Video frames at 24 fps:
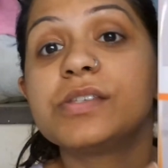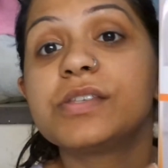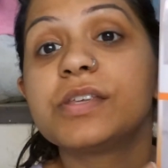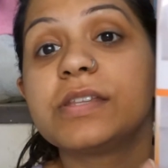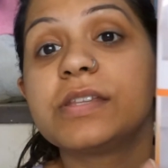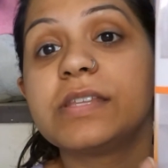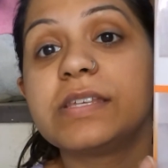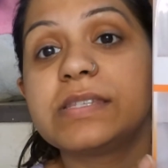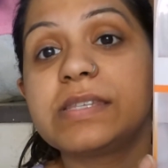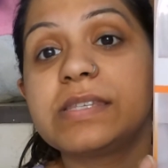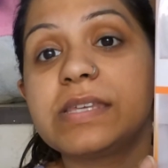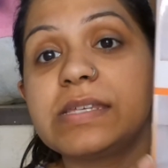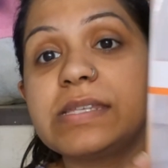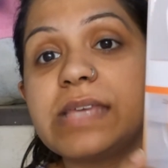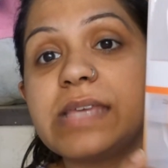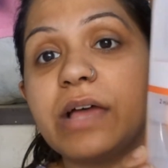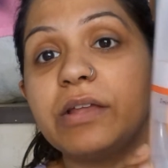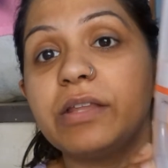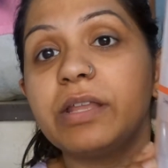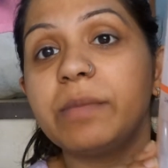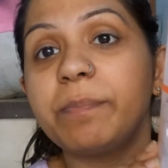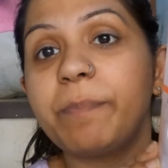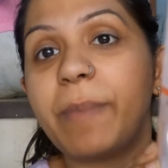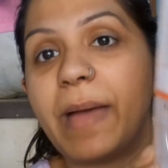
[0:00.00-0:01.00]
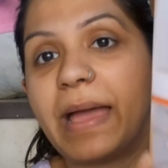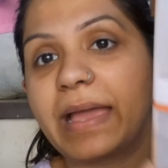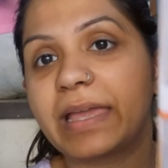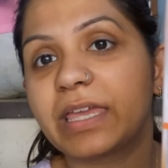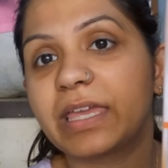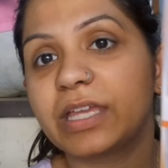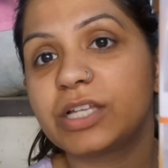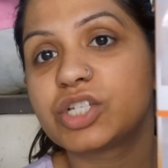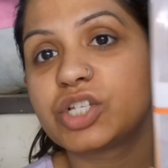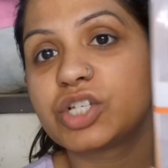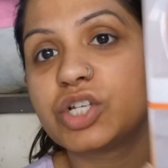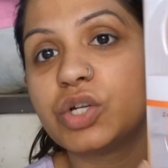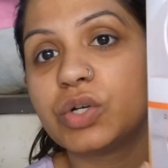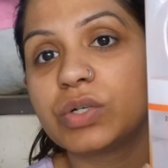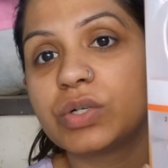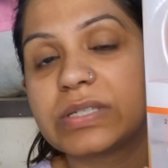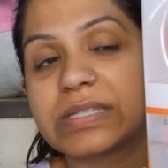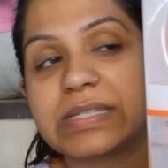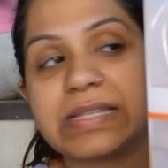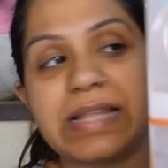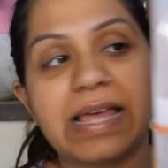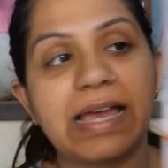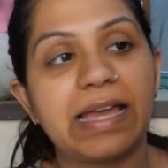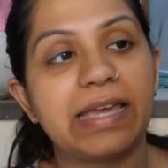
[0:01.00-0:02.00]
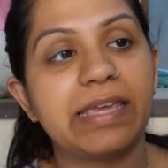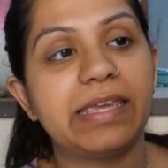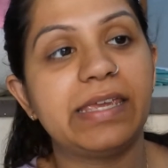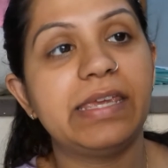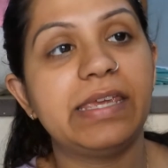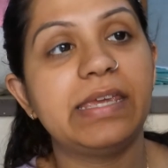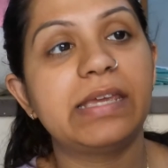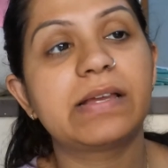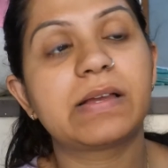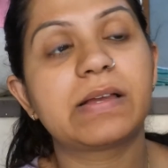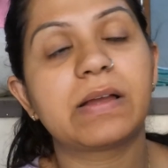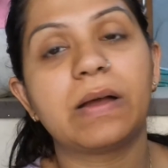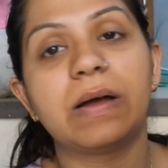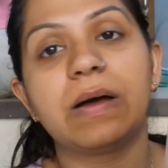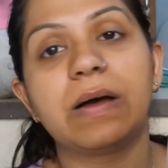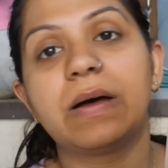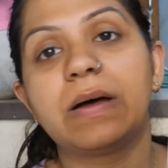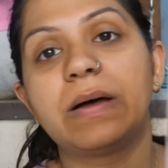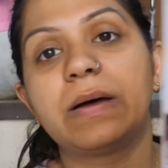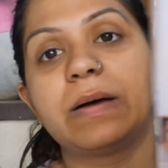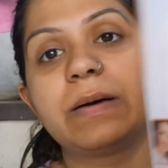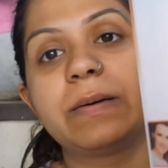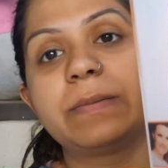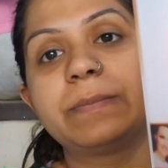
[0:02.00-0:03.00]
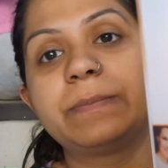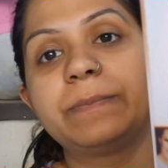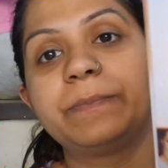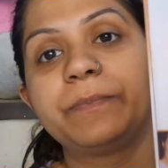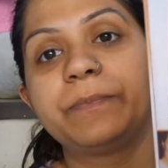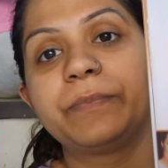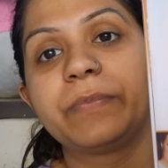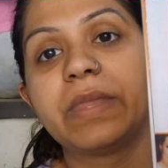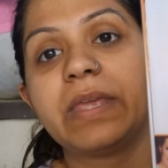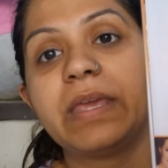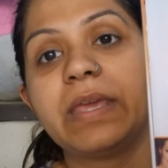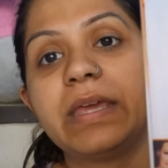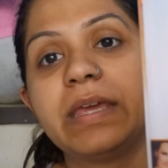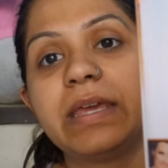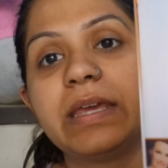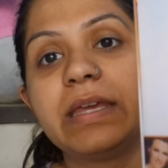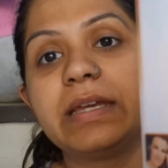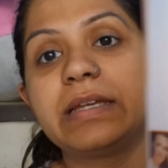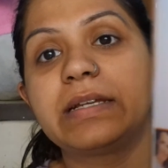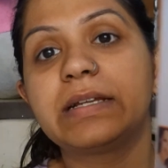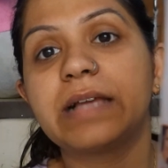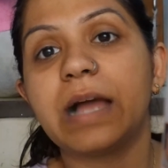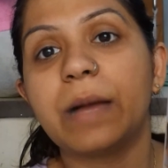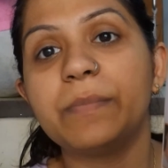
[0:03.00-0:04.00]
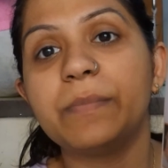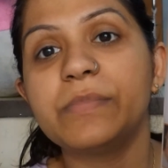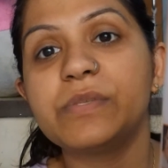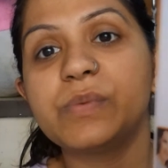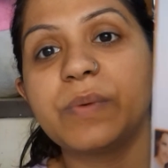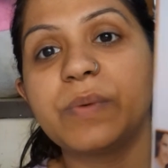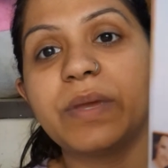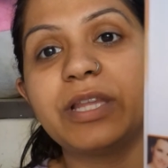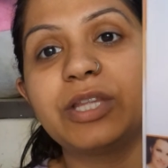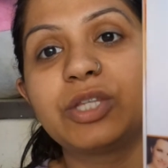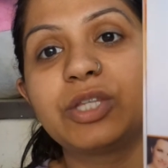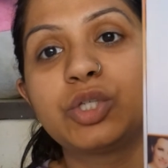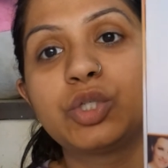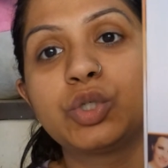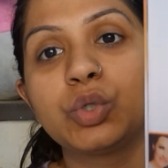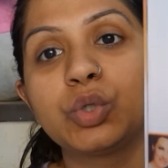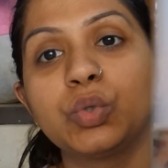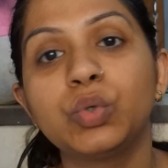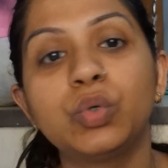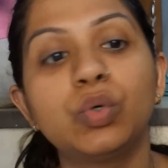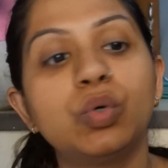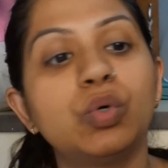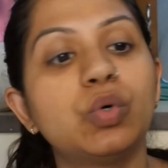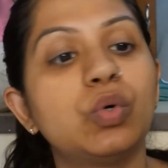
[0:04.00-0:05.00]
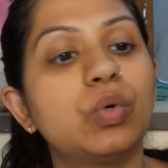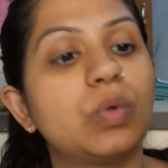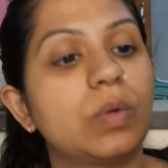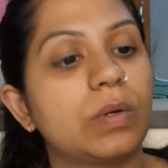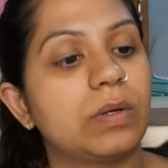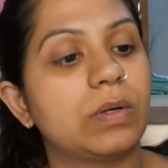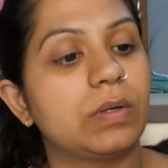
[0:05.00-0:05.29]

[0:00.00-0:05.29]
So this is how the package looks like. It comes with two